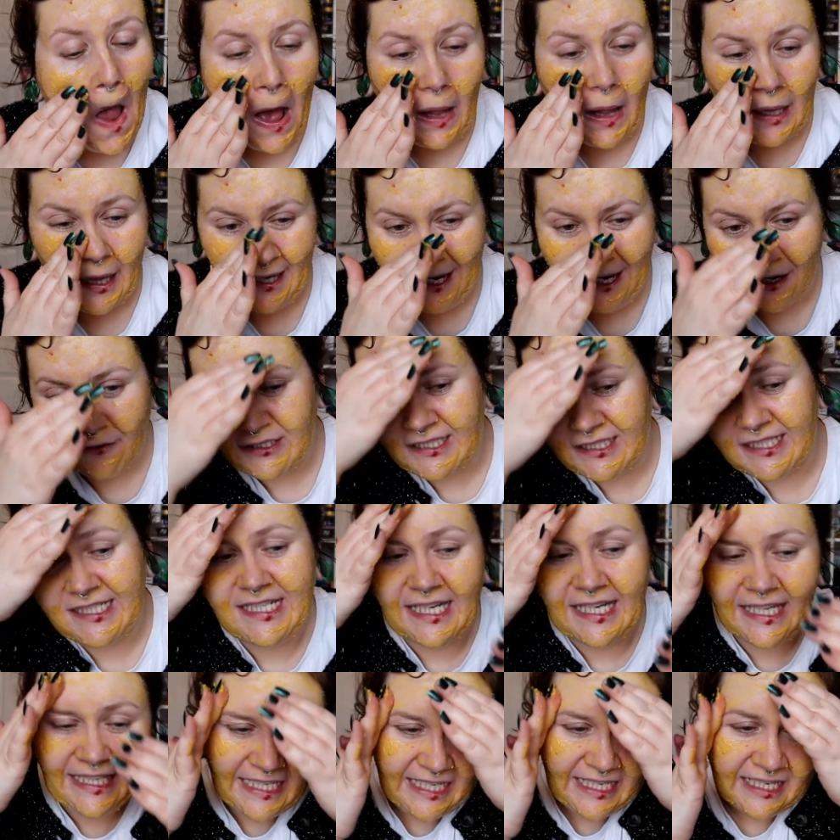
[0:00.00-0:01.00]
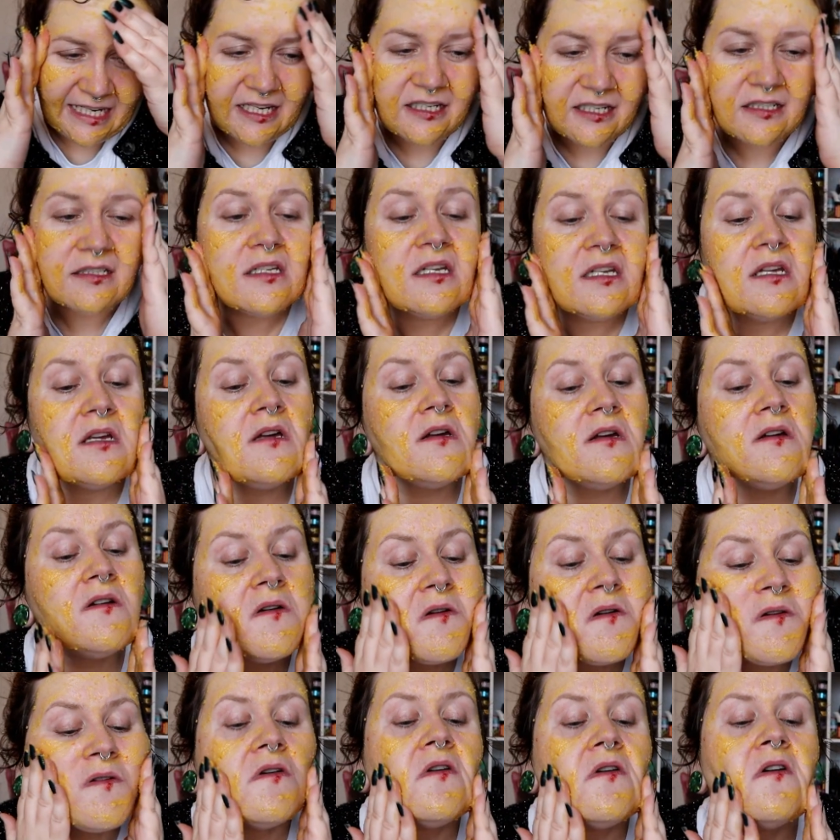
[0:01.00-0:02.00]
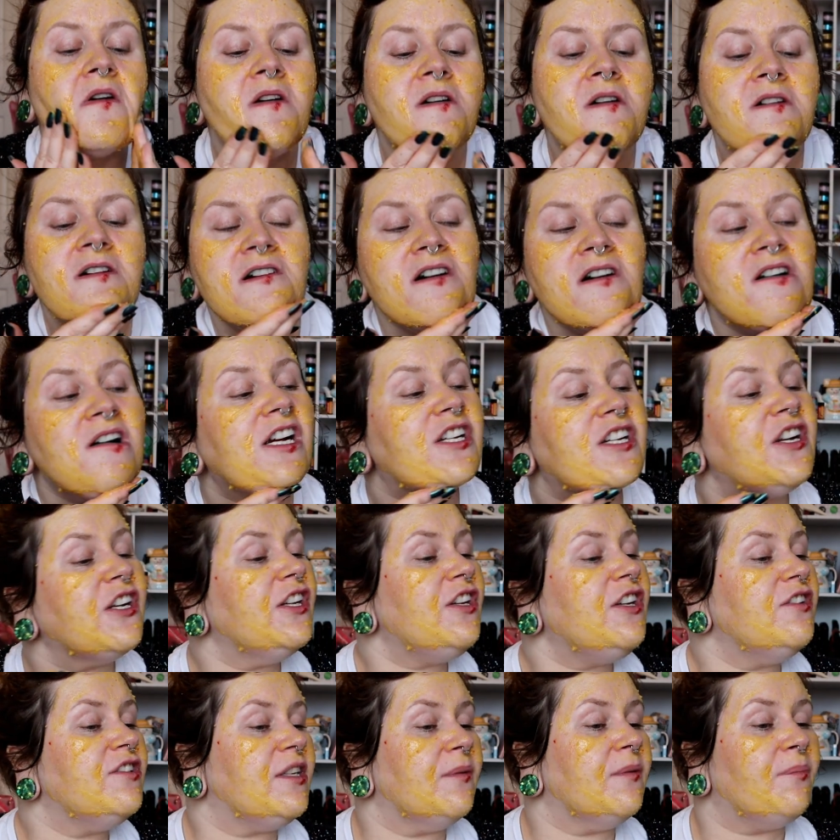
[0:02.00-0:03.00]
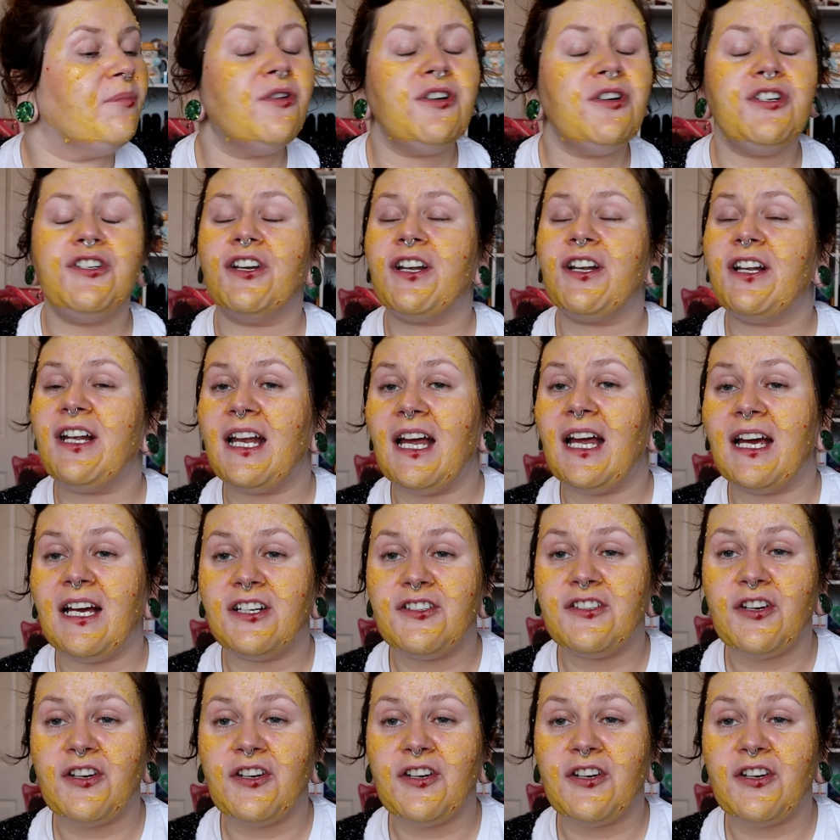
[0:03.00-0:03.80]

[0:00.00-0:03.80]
I like how sticky it is. Oh, I should have used the brush, shouldn't I?